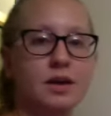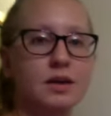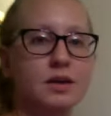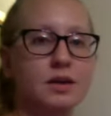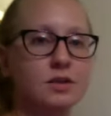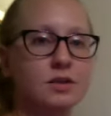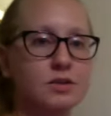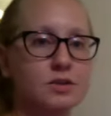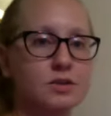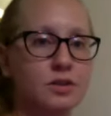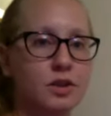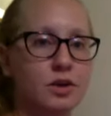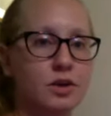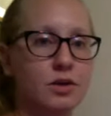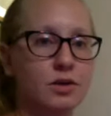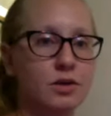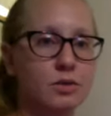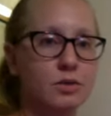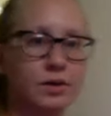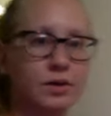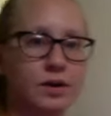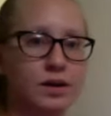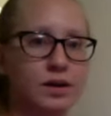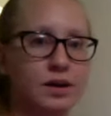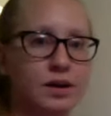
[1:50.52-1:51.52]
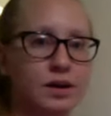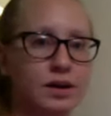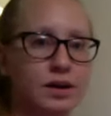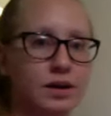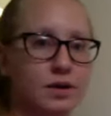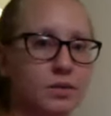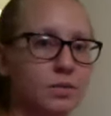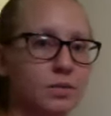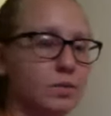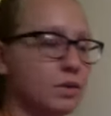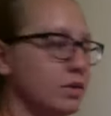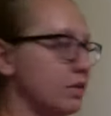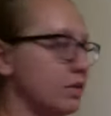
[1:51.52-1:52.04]
So
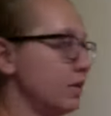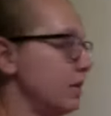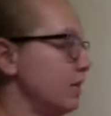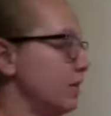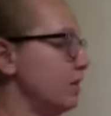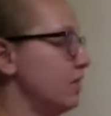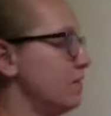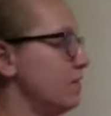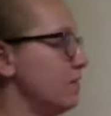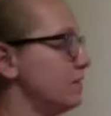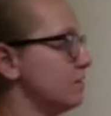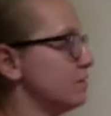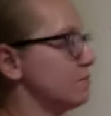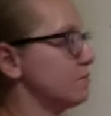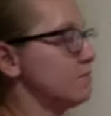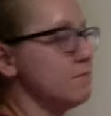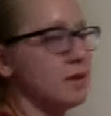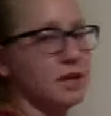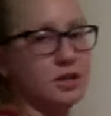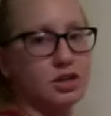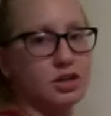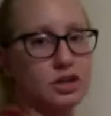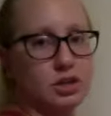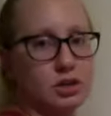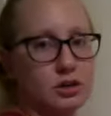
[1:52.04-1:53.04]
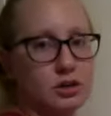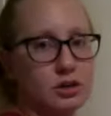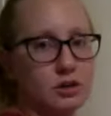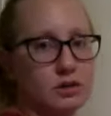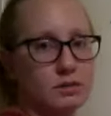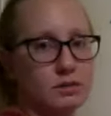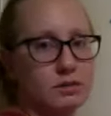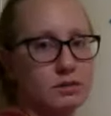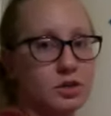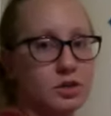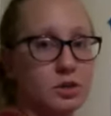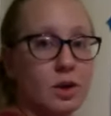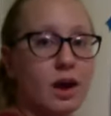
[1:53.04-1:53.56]
within this measure,
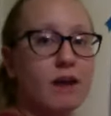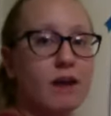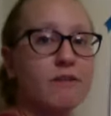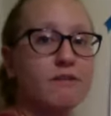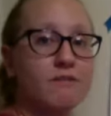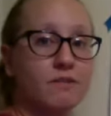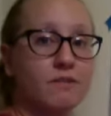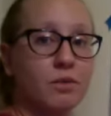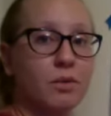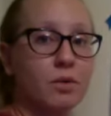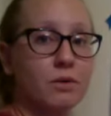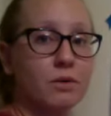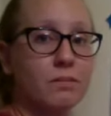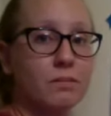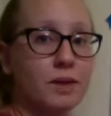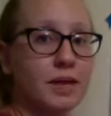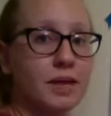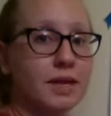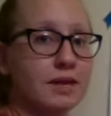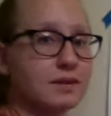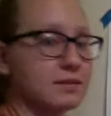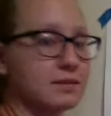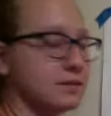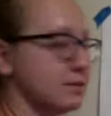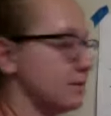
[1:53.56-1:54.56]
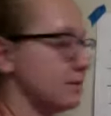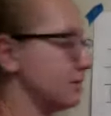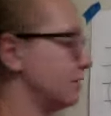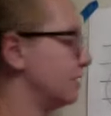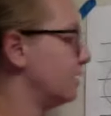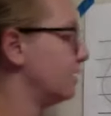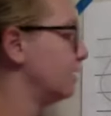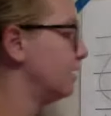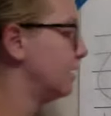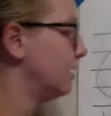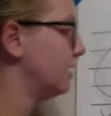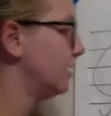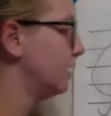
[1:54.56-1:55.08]
you have 4 beats.
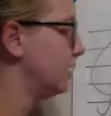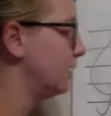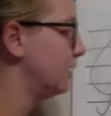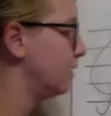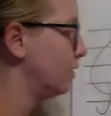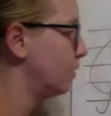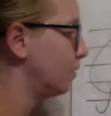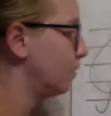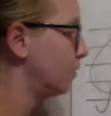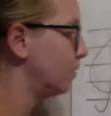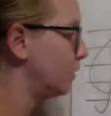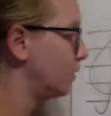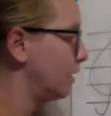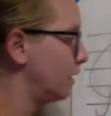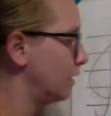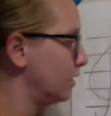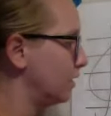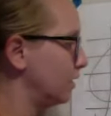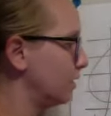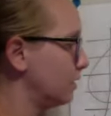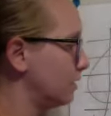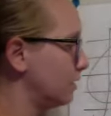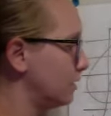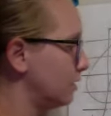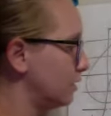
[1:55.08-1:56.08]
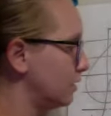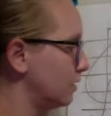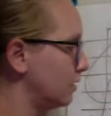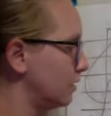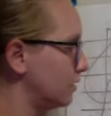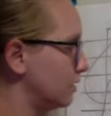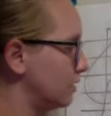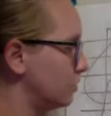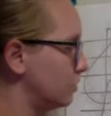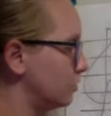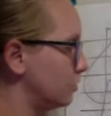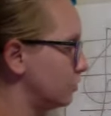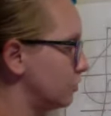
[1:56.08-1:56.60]
1,
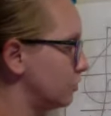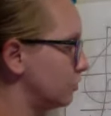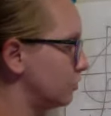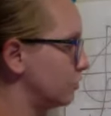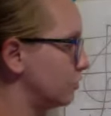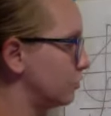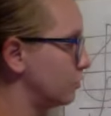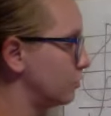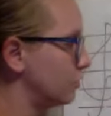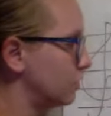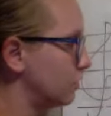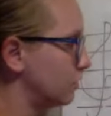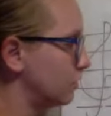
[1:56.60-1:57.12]
2,